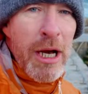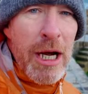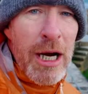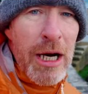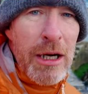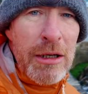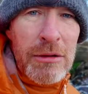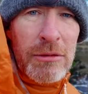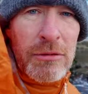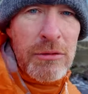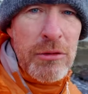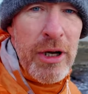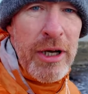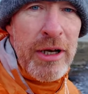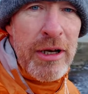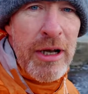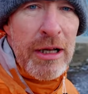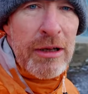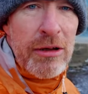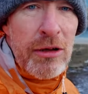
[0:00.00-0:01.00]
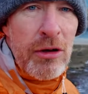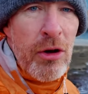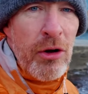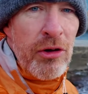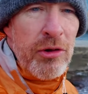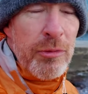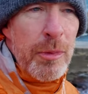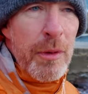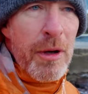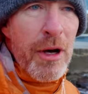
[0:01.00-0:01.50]
are right at the
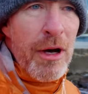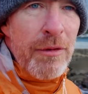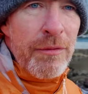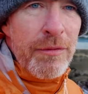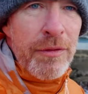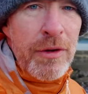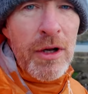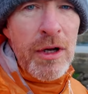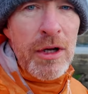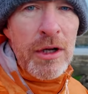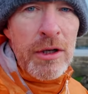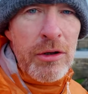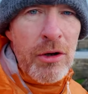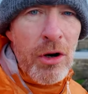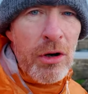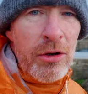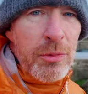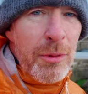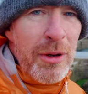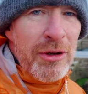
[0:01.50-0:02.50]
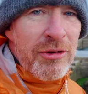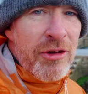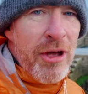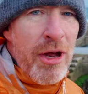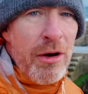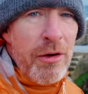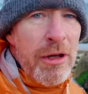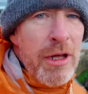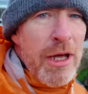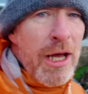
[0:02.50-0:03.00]
cusp of northwest
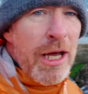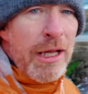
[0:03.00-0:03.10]
Kerry,